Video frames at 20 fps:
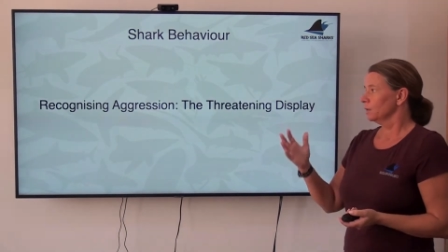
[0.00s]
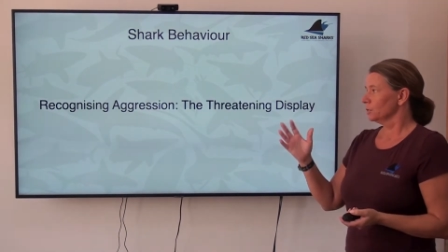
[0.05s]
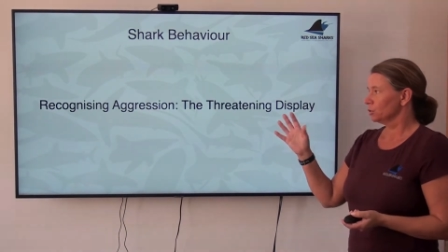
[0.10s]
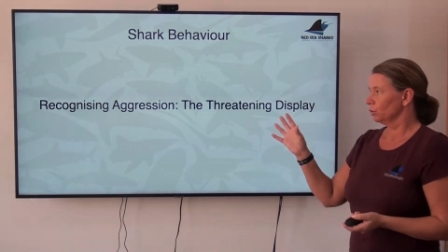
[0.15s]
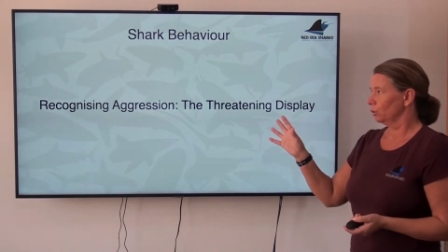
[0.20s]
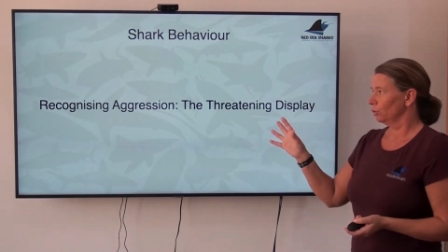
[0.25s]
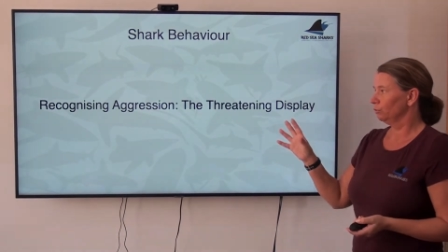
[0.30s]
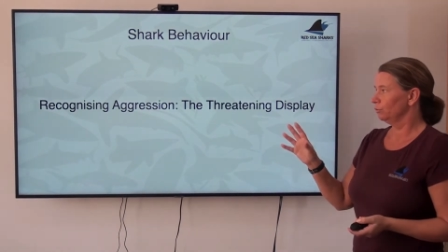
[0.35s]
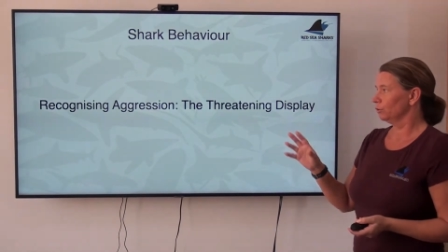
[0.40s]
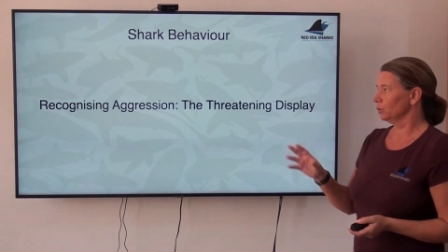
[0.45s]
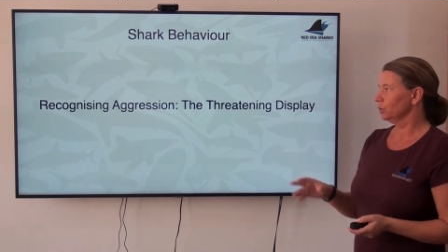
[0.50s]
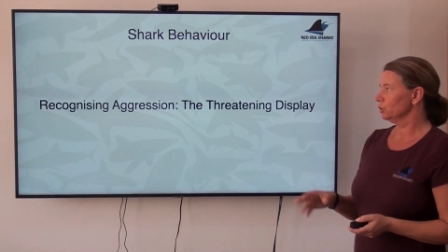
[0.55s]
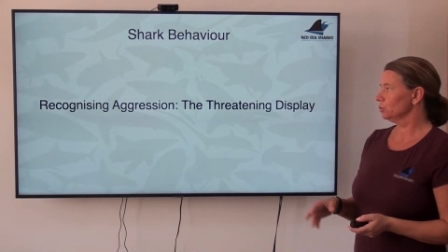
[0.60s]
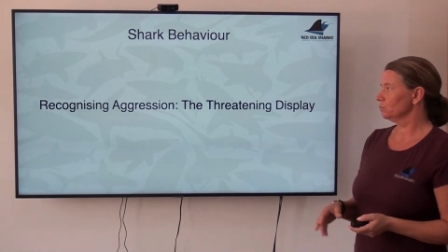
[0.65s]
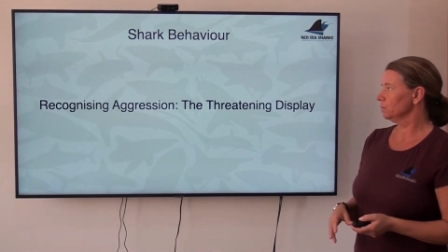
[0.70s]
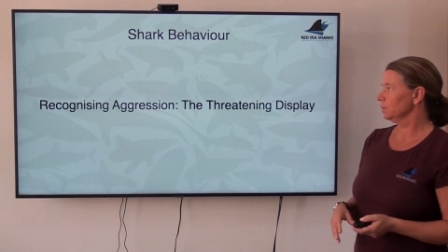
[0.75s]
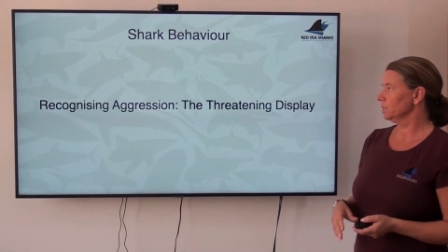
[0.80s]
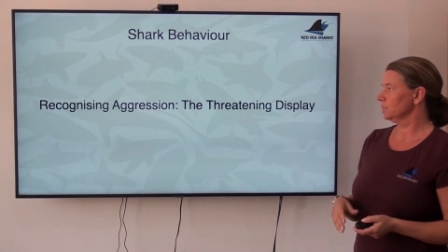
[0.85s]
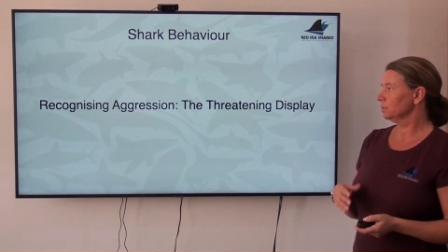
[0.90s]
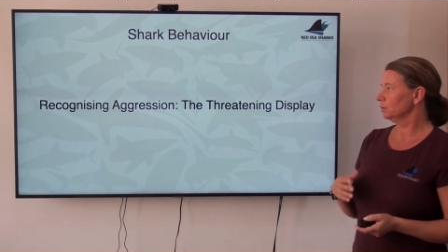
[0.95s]
So for
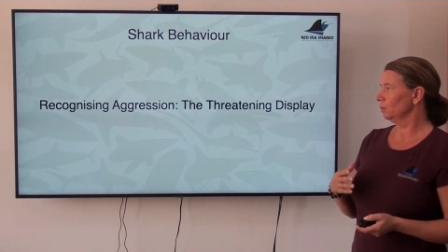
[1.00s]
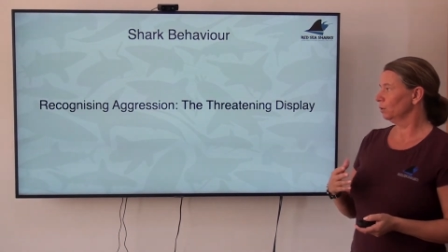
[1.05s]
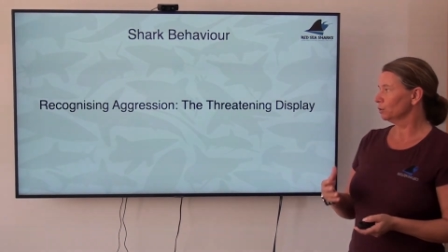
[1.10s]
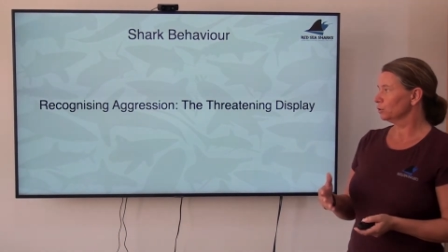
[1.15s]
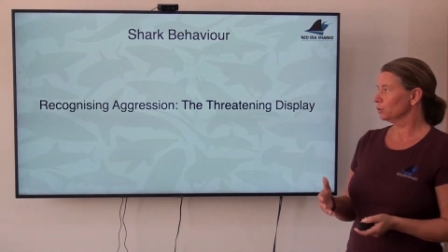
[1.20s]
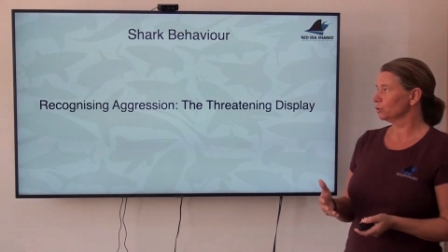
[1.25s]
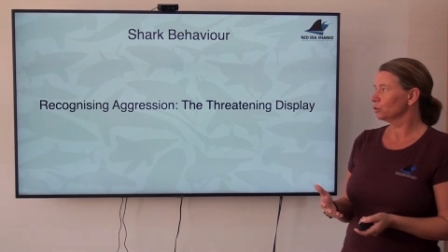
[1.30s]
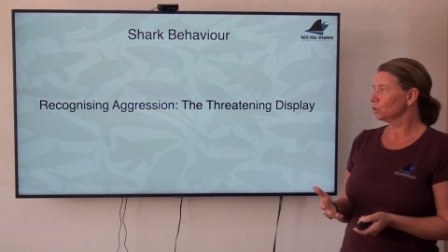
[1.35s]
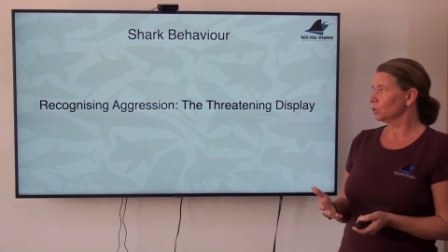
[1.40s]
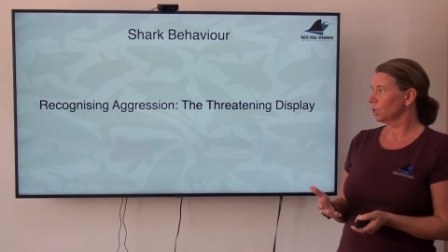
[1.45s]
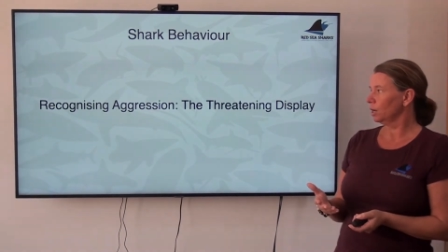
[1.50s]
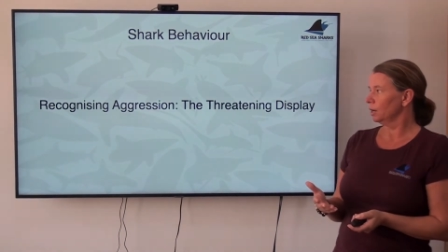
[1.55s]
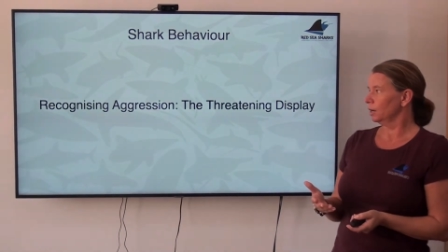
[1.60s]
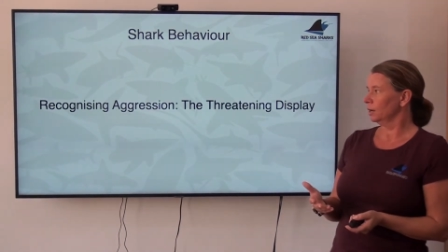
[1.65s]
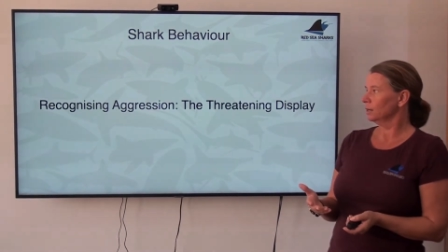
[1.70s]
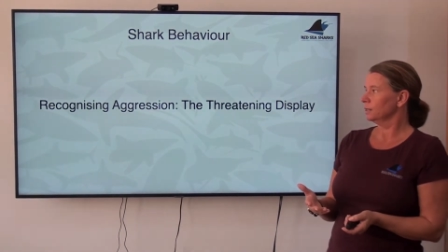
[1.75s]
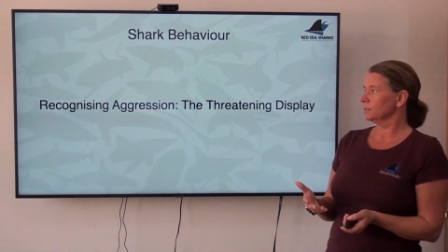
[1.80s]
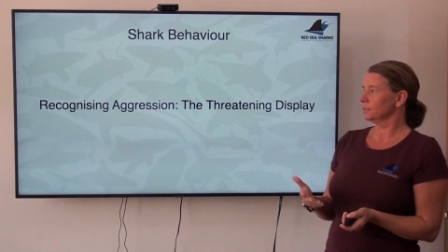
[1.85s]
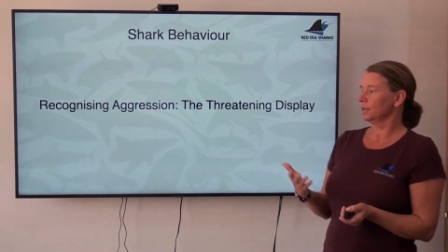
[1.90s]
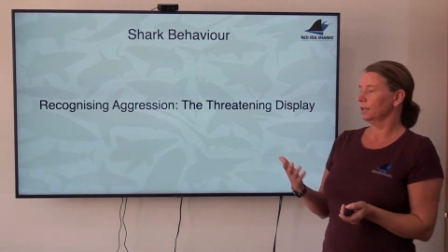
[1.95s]
this reason, also
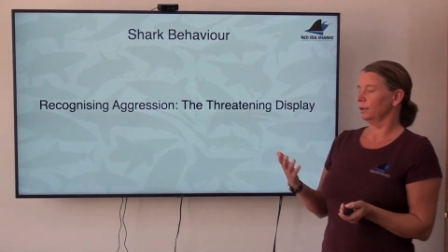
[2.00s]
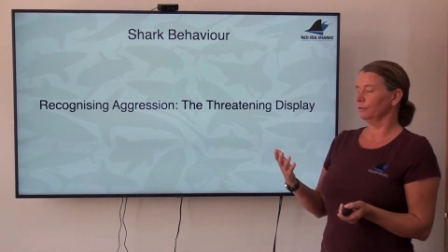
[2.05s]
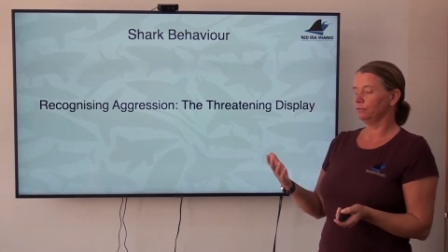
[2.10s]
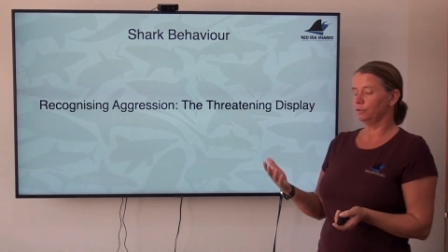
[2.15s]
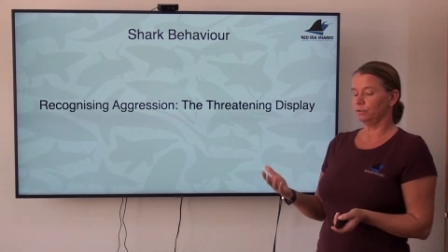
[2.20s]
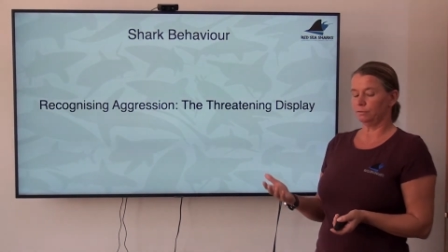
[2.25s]
sharks have